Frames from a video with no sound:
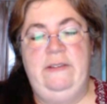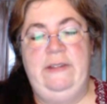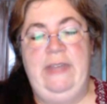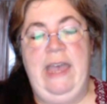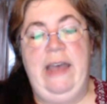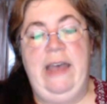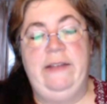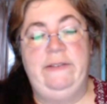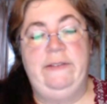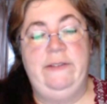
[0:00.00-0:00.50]

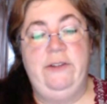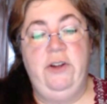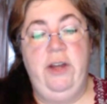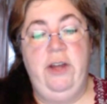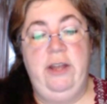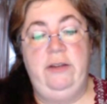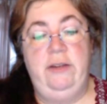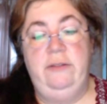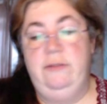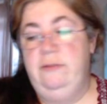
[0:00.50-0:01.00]
cast it
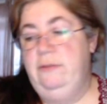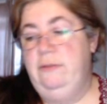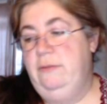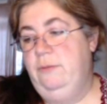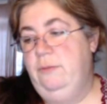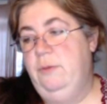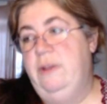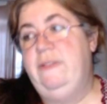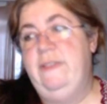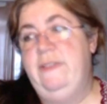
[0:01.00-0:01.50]
on
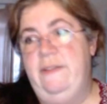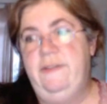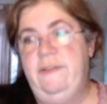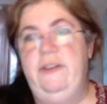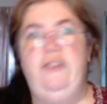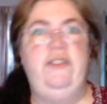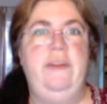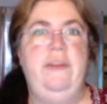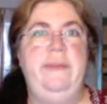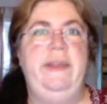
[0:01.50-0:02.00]
once I
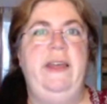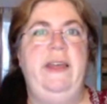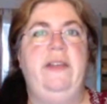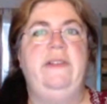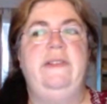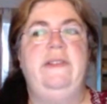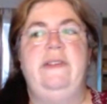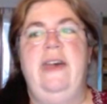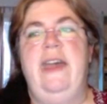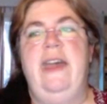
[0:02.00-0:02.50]
finish something else.